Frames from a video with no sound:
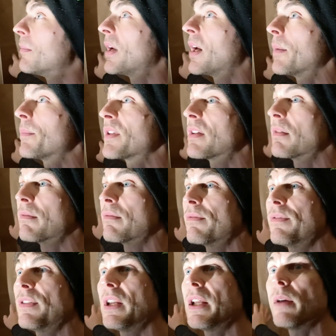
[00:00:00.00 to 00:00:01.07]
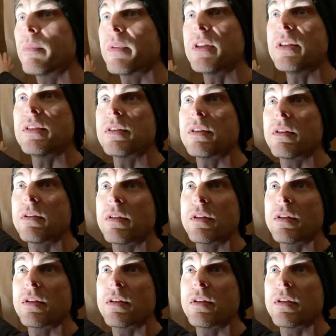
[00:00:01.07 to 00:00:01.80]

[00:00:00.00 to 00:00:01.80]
perhaps filling up these